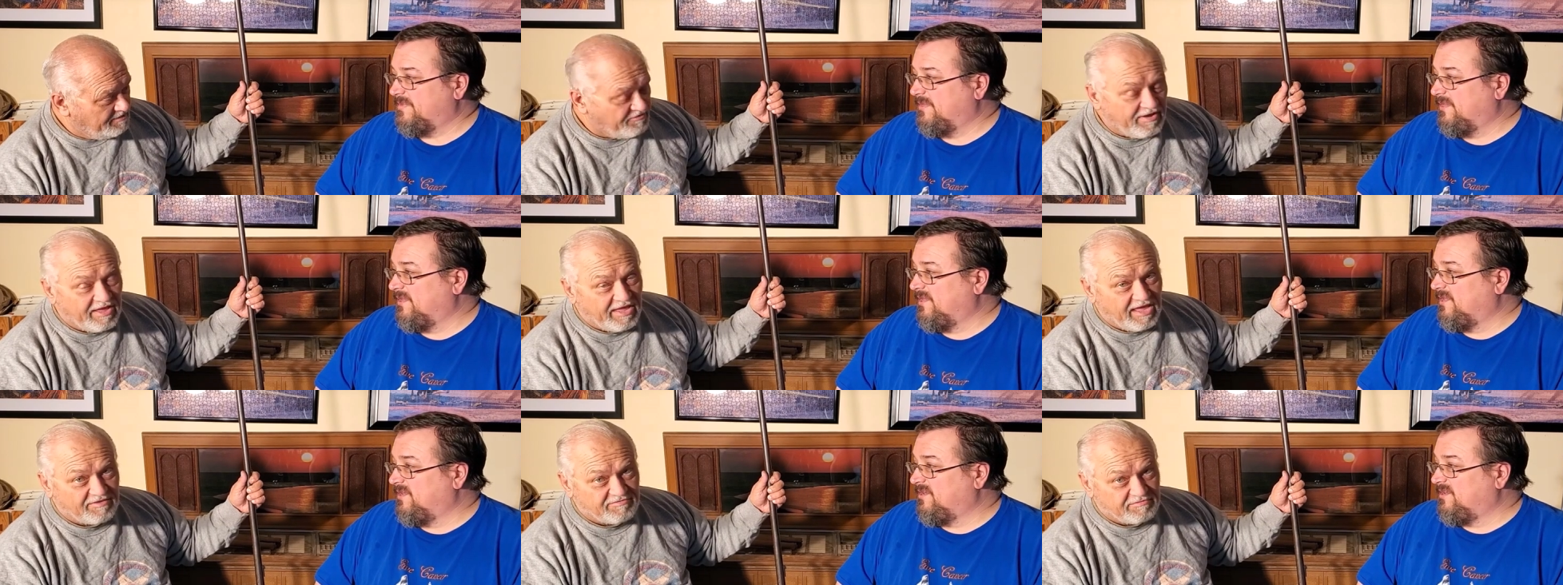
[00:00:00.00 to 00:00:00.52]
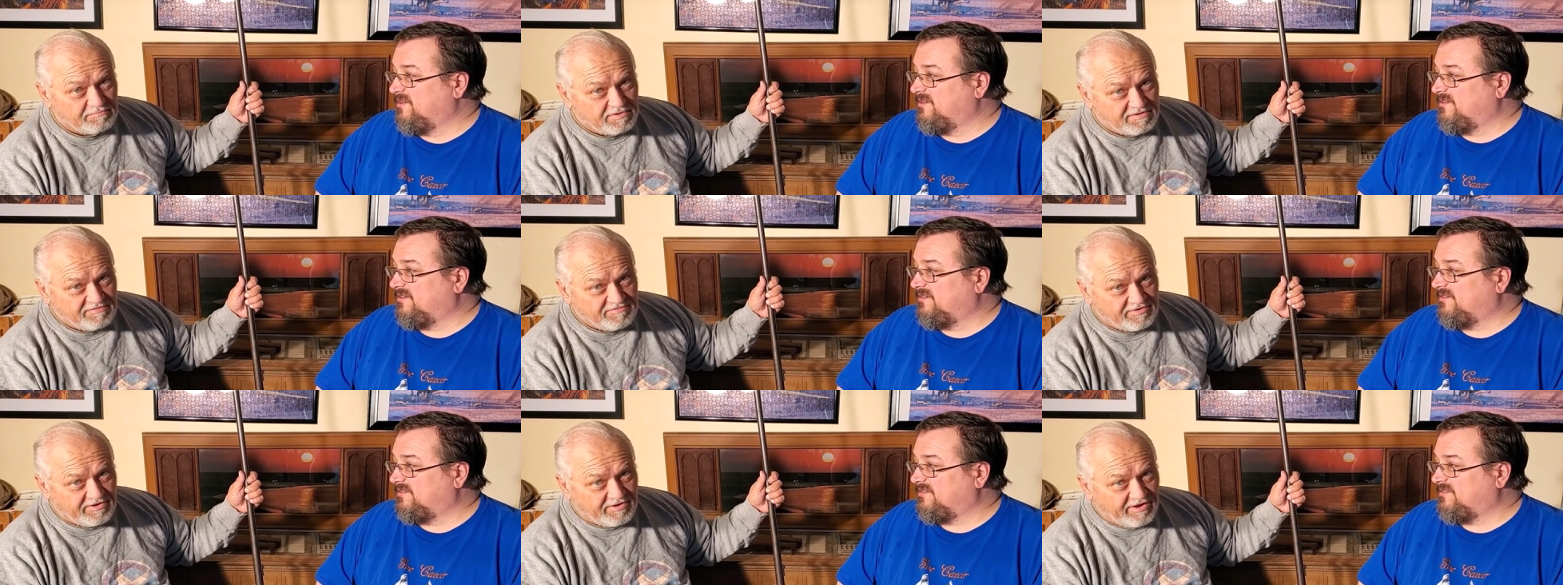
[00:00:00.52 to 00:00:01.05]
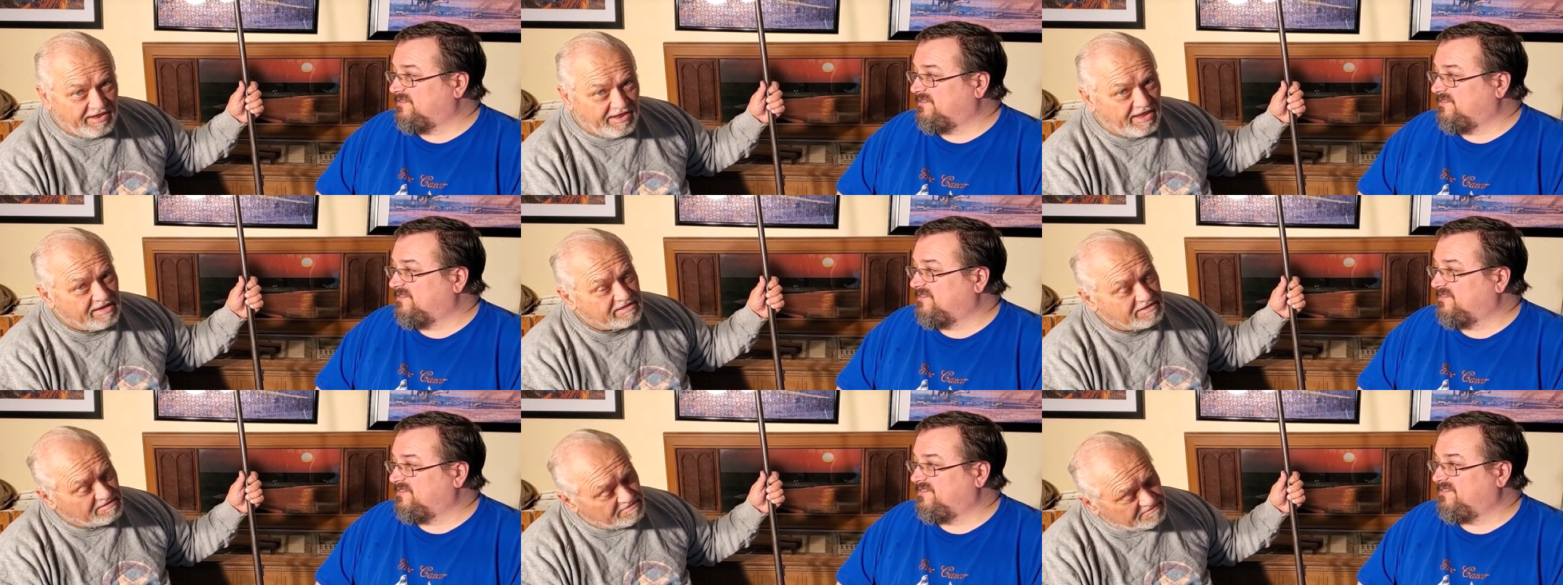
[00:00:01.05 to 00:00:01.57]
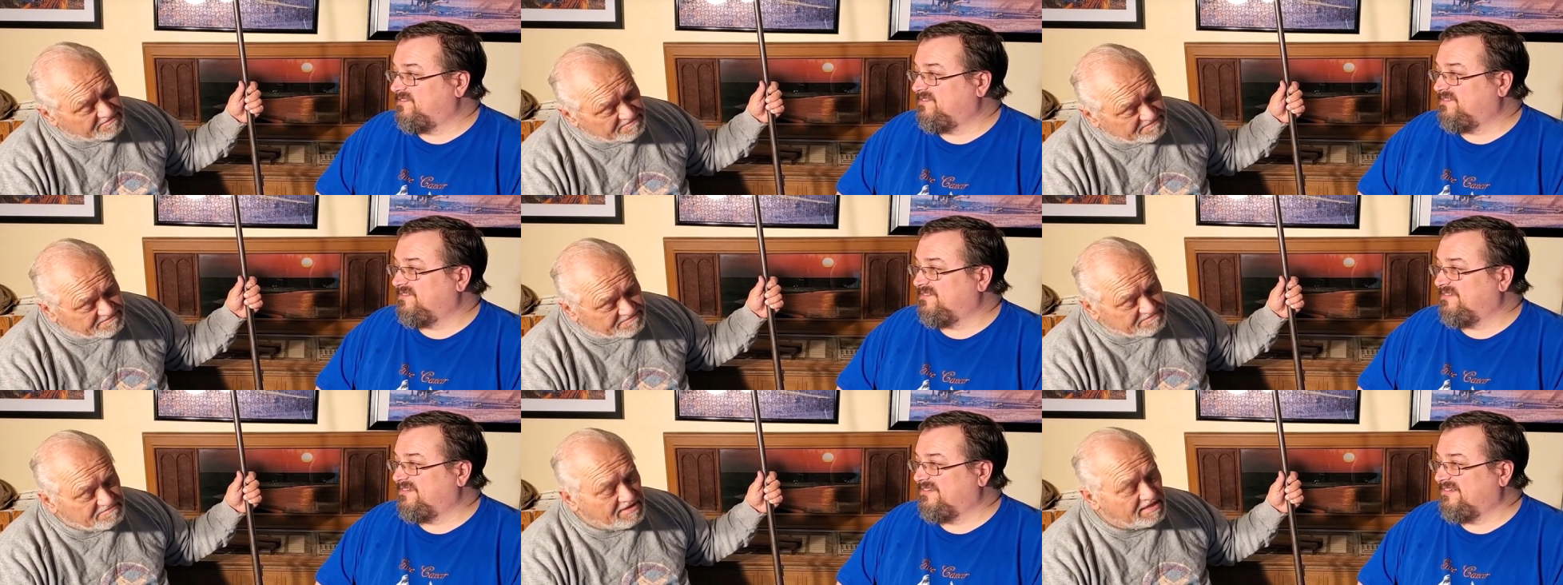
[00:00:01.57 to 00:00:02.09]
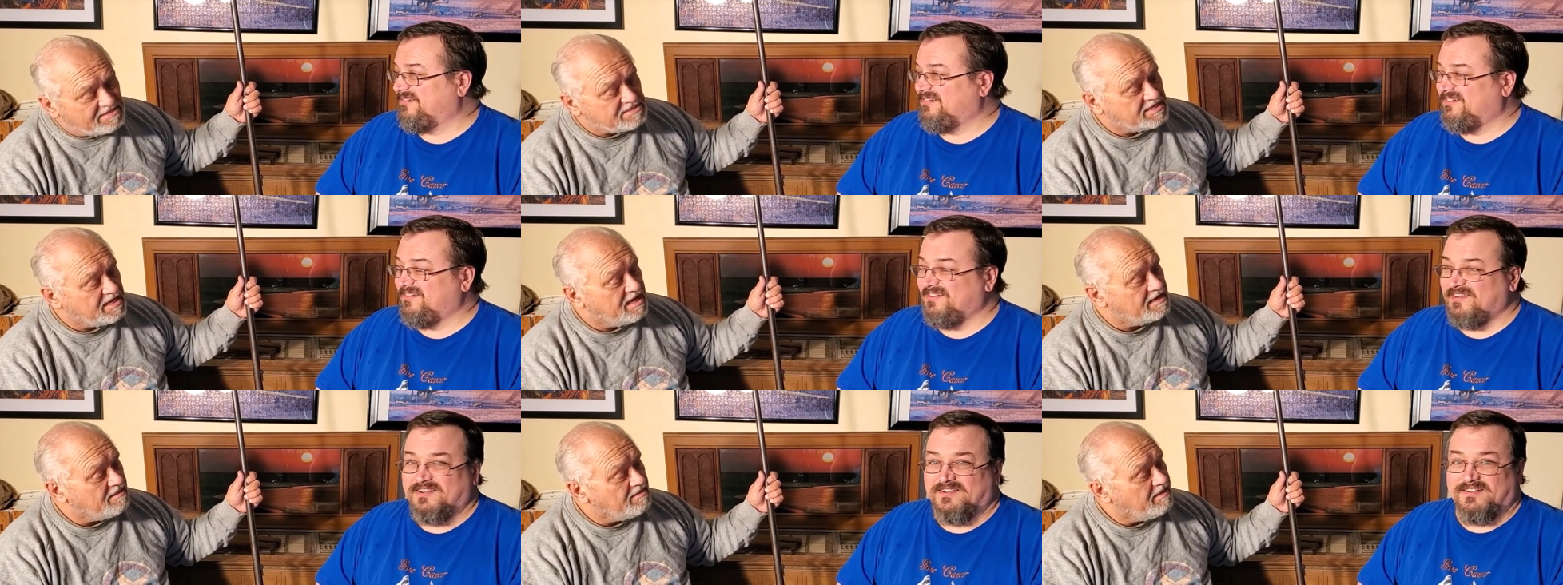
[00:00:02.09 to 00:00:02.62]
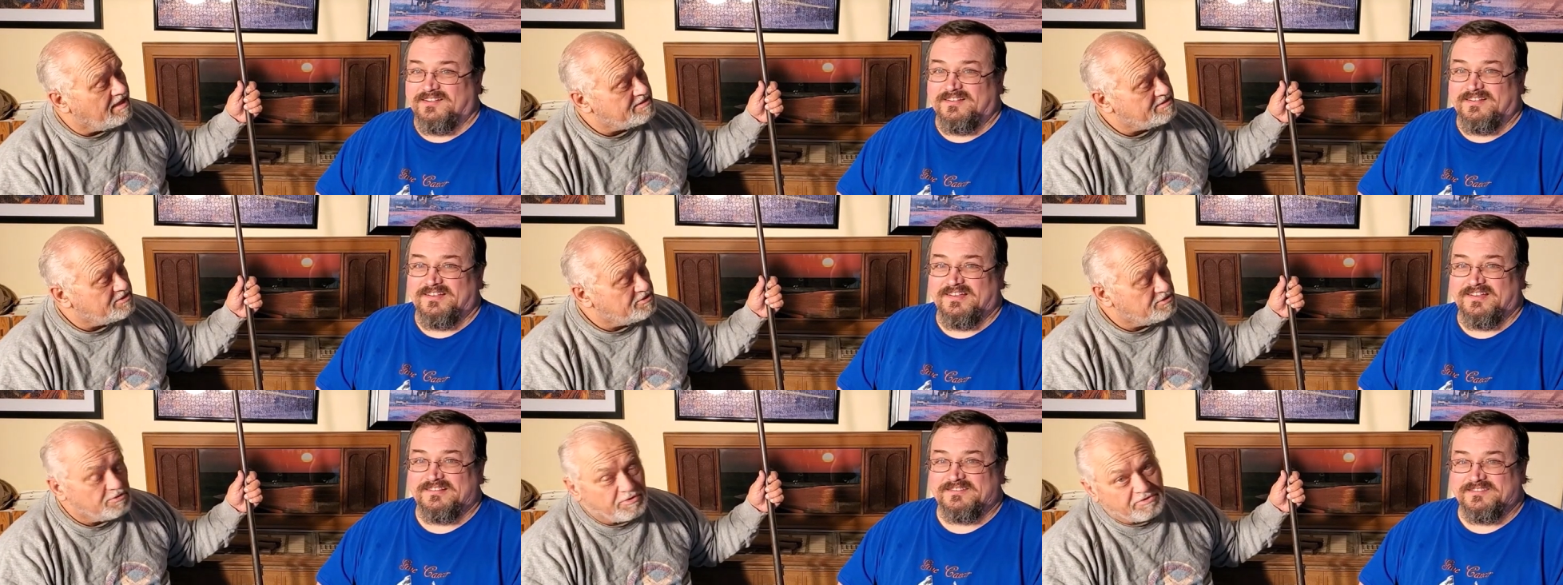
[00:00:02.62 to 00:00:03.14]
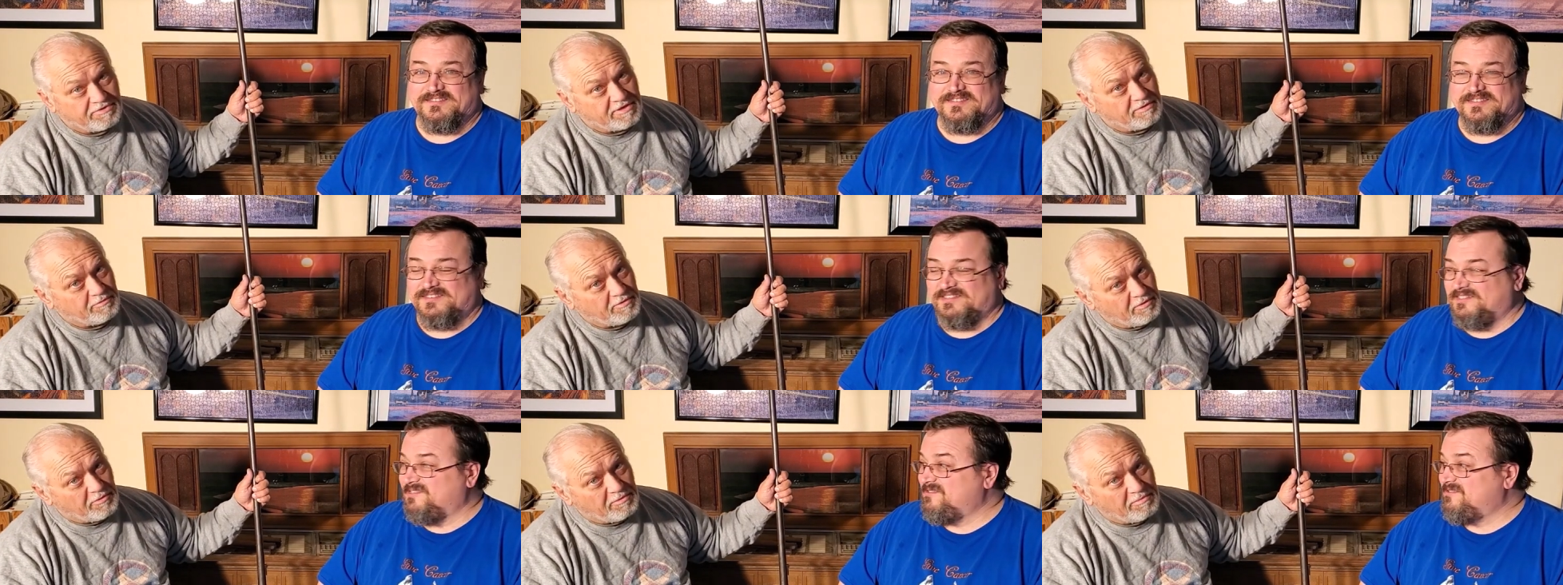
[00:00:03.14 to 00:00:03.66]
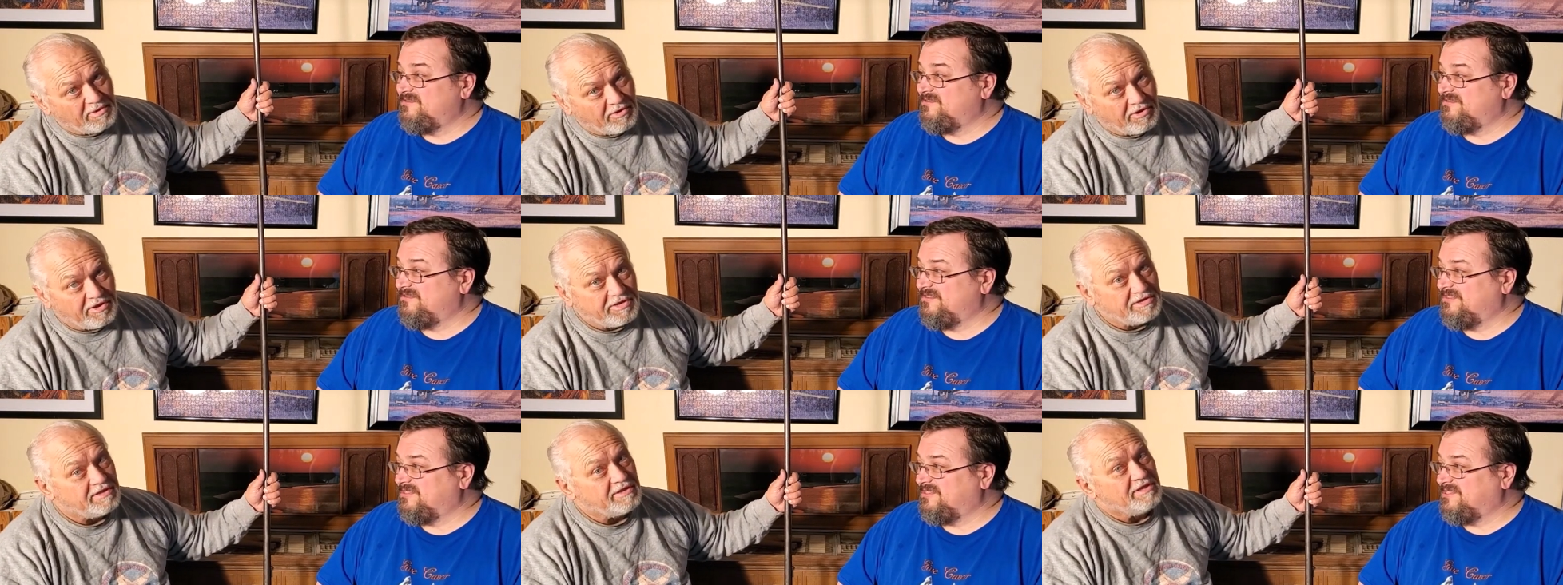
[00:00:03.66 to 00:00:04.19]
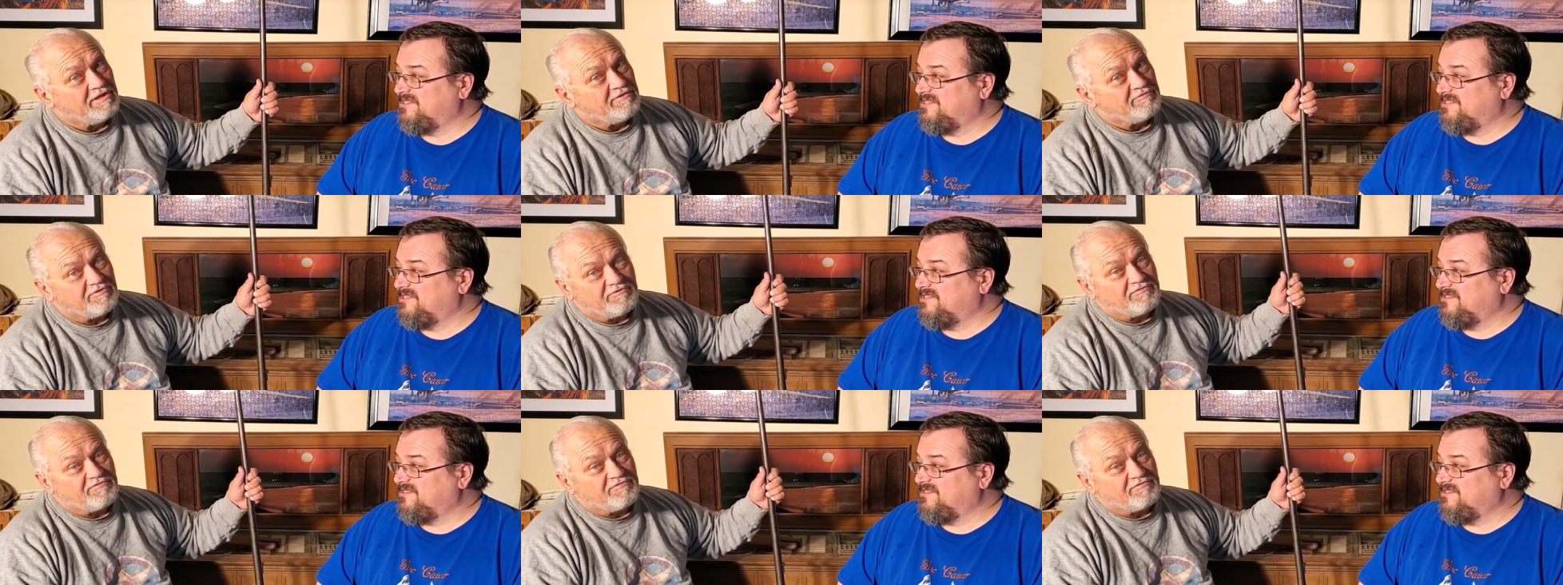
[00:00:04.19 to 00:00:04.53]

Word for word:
Speaker 1: if I haven't been very active, that's got a lot to do with it. We were married for